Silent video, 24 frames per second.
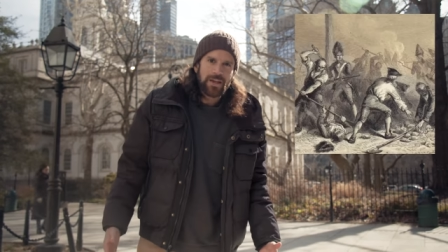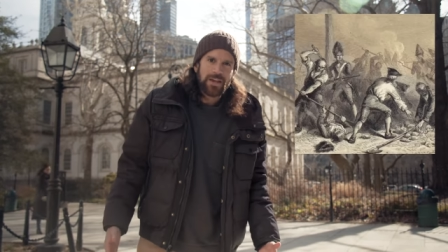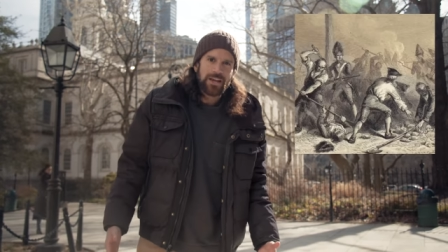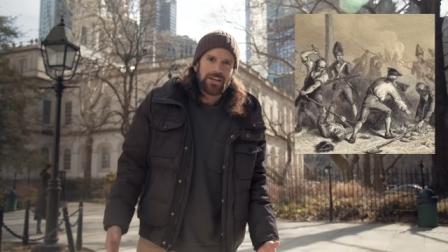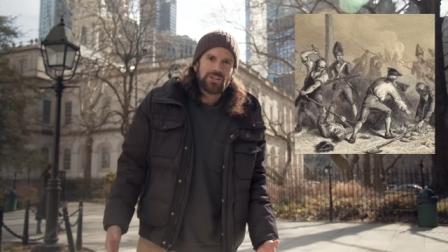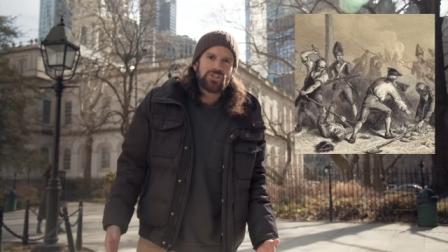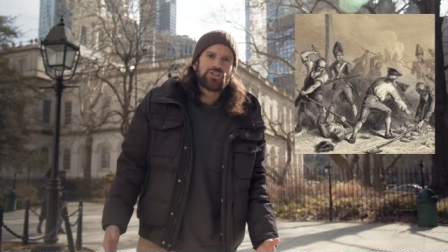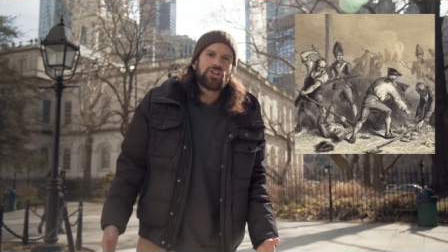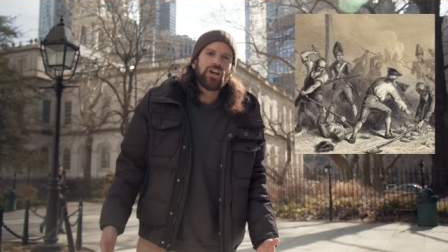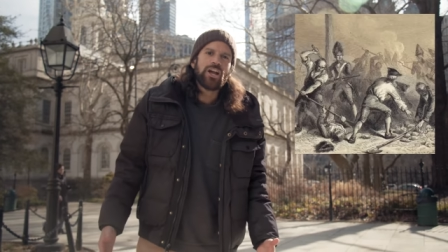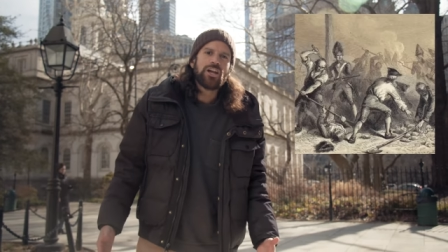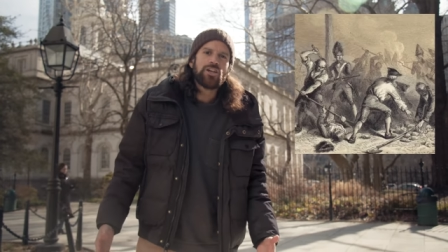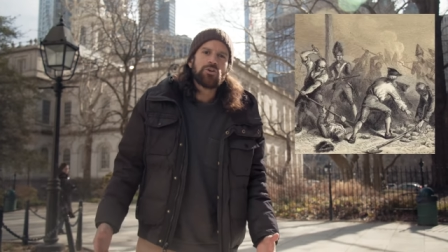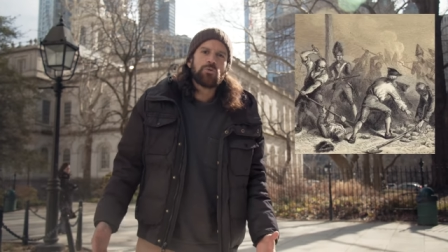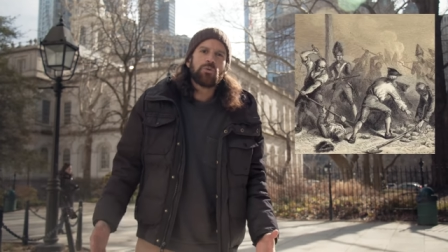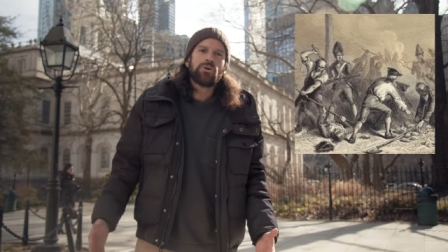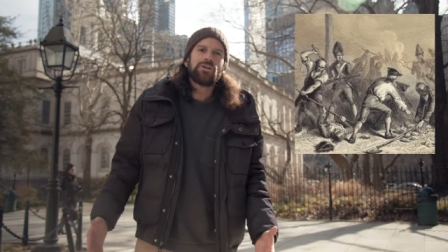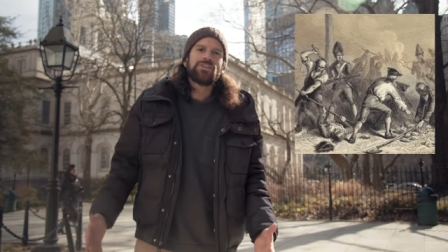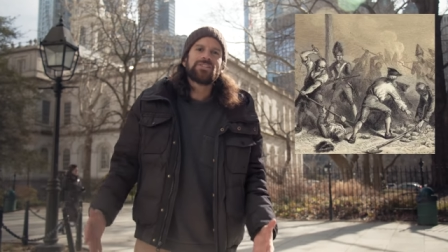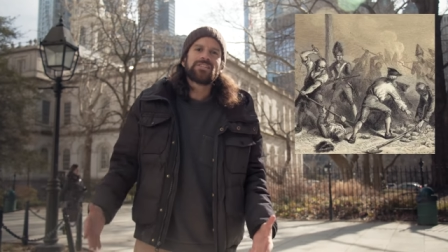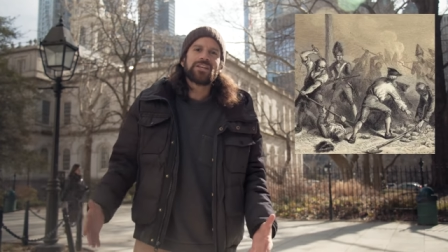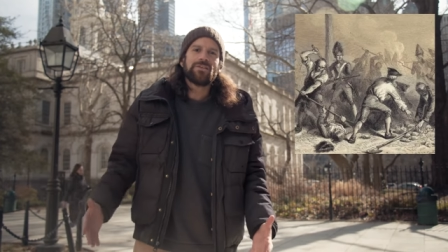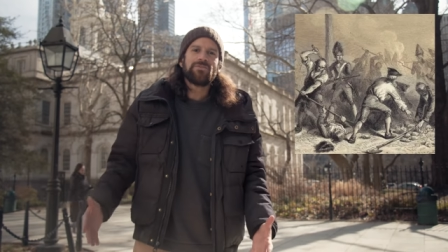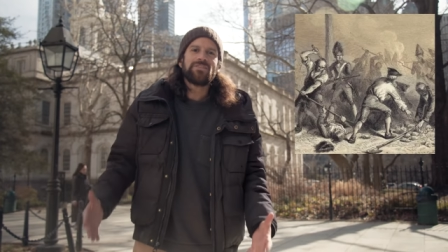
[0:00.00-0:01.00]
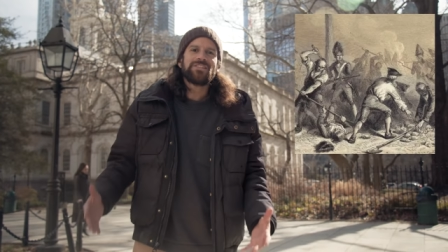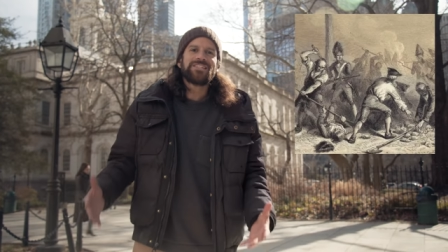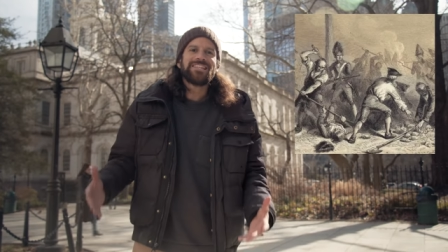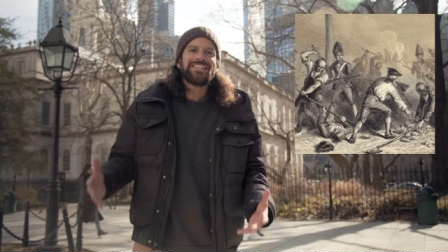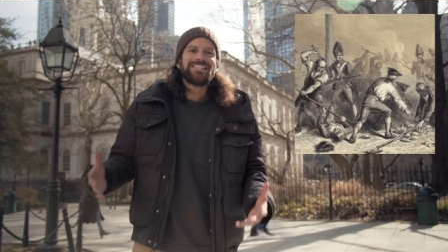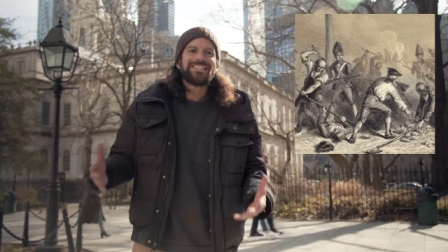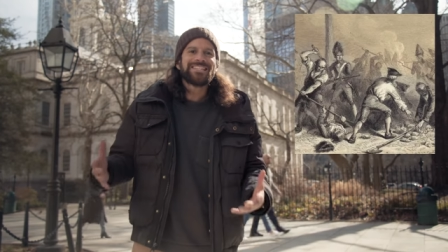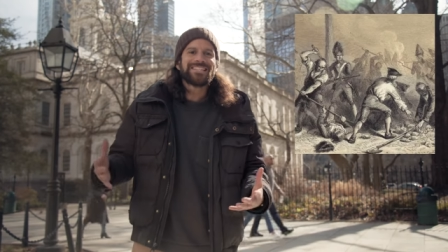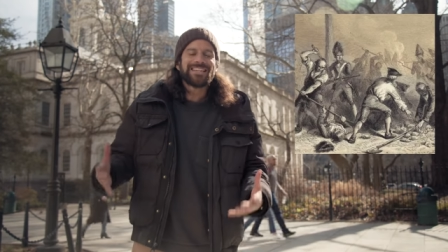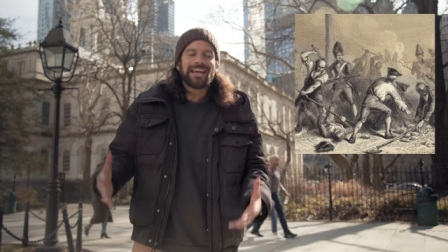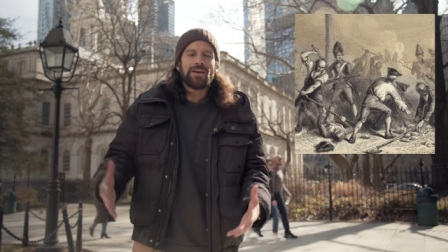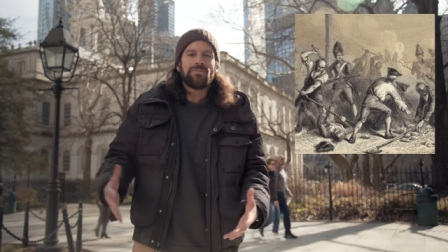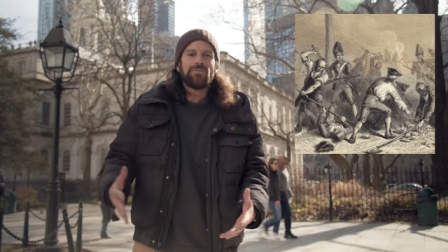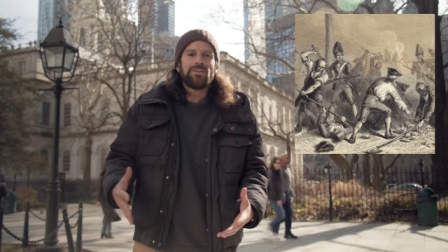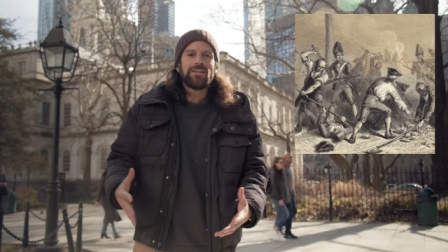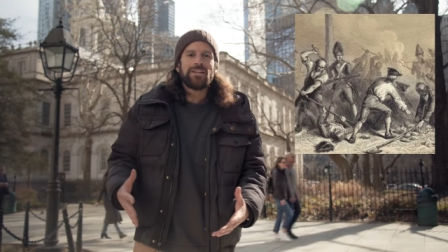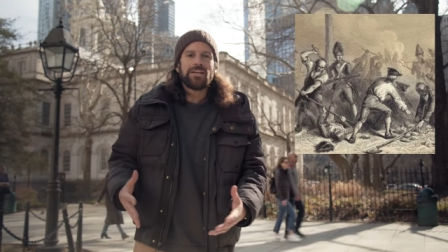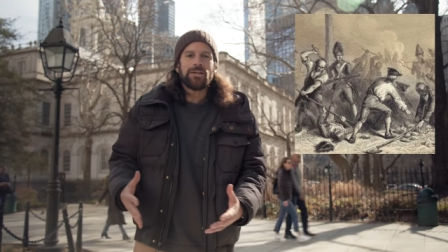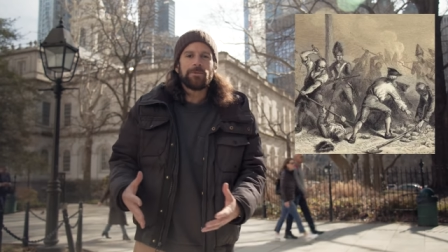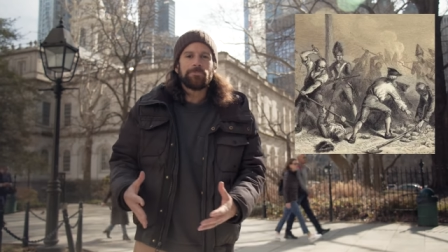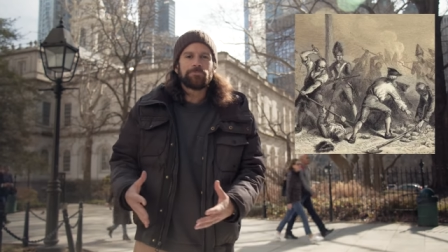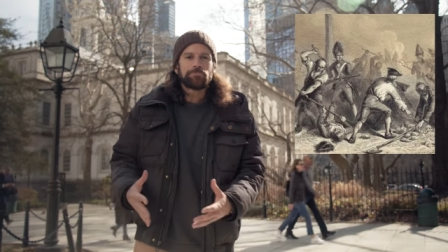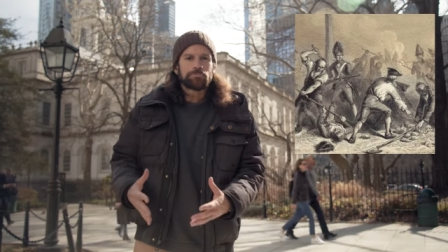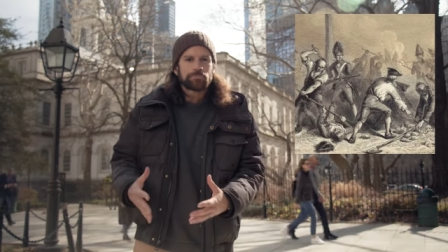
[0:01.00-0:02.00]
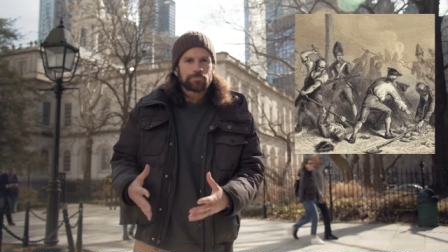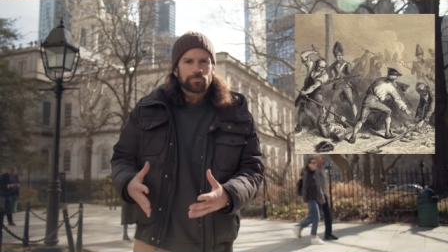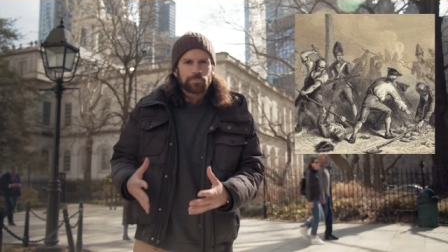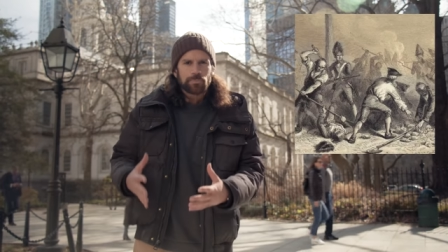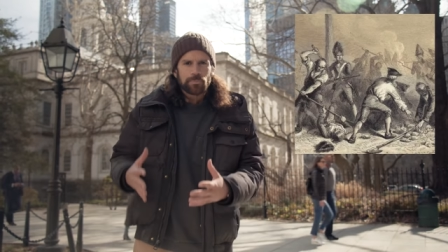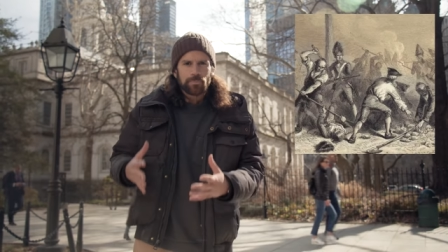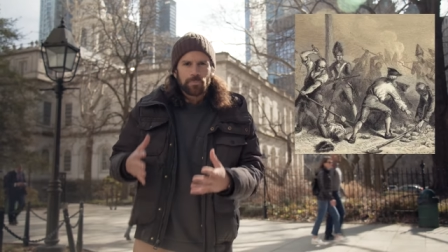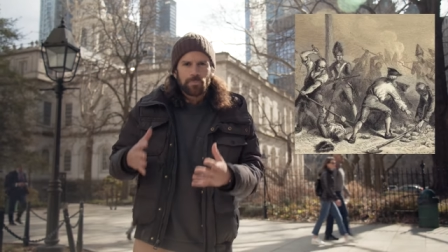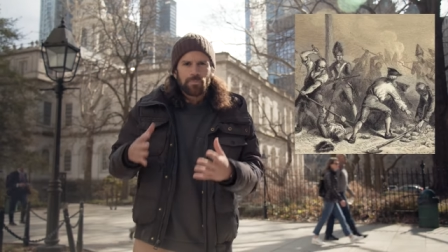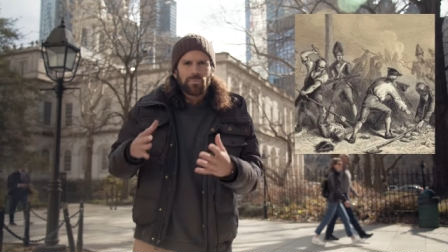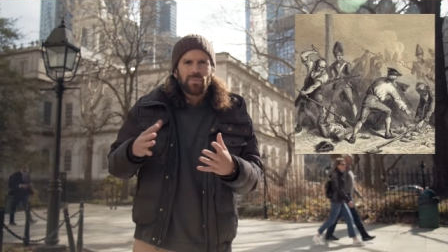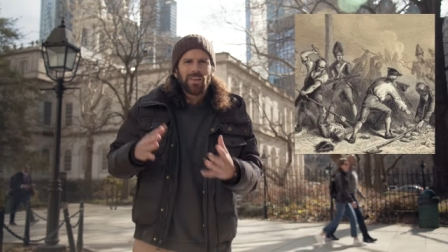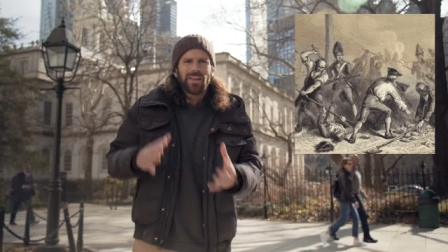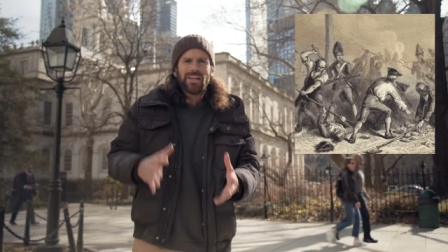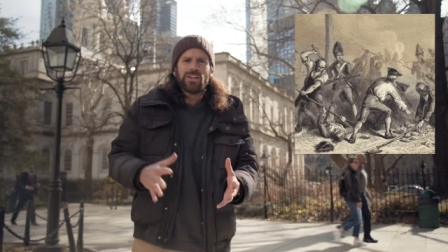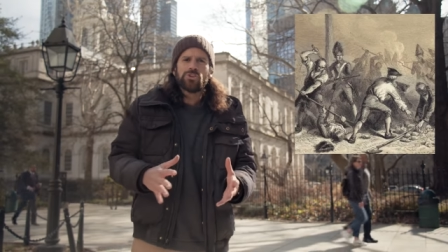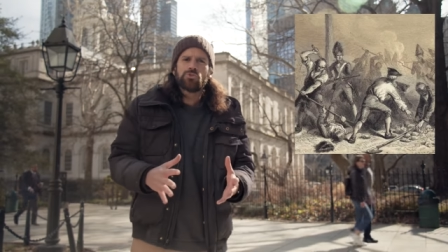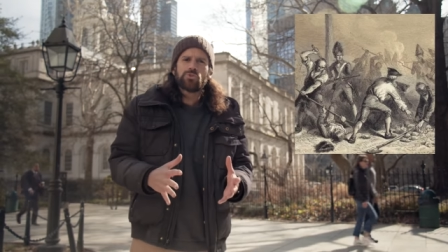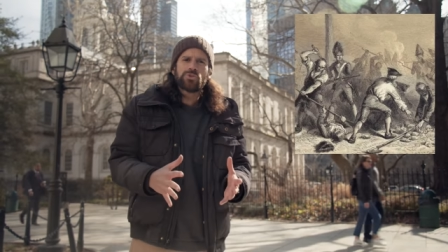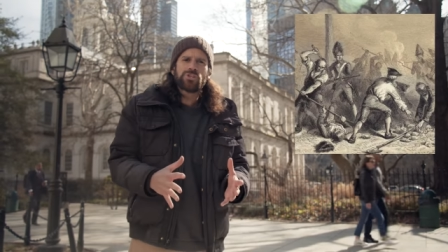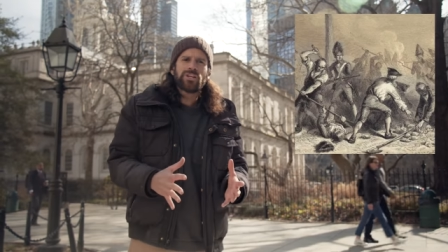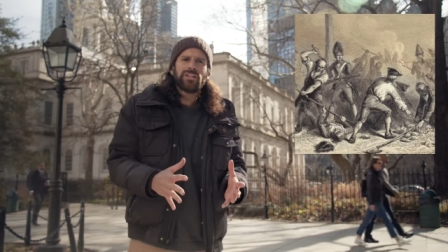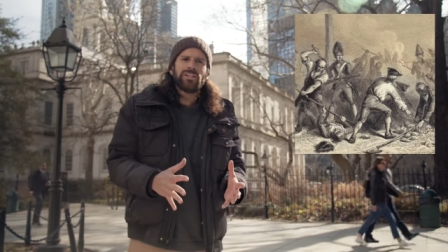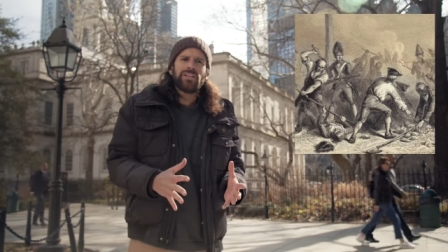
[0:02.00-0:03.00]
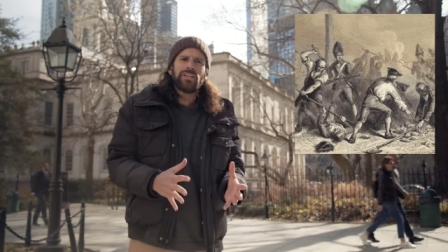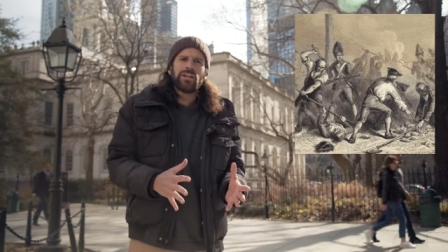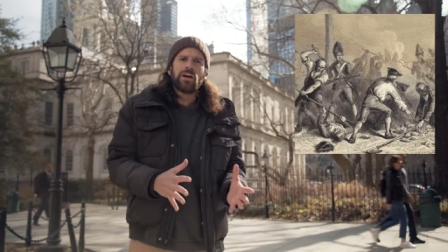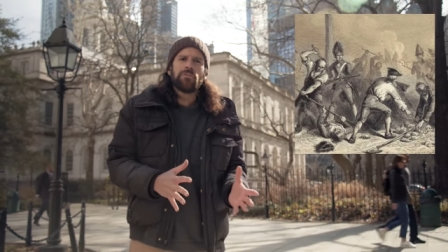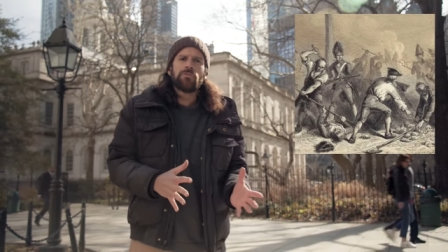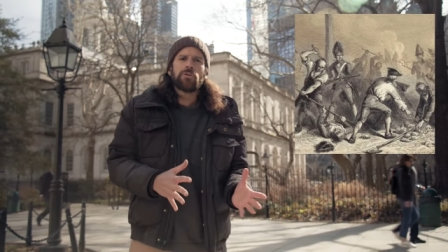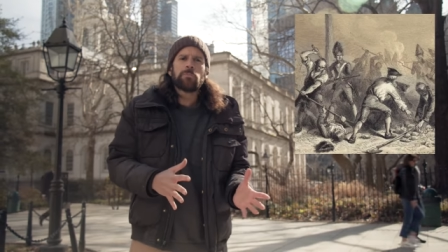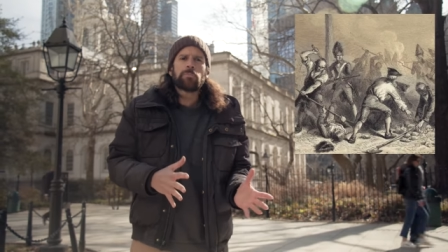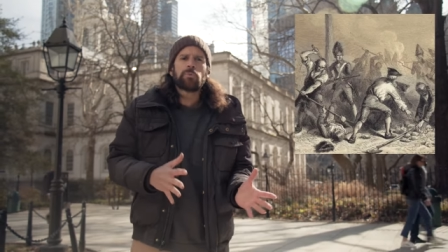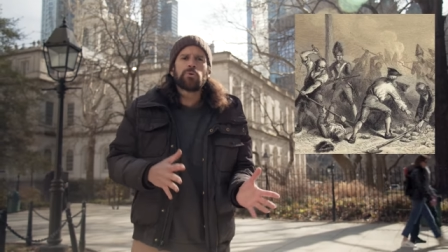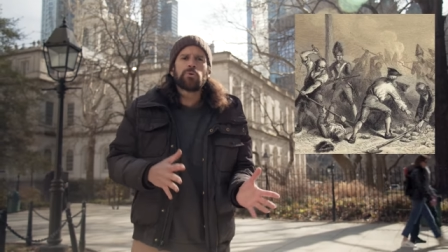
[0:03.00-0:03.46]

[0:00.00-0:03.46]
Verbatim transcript: in January 1770. Interestingly enough, it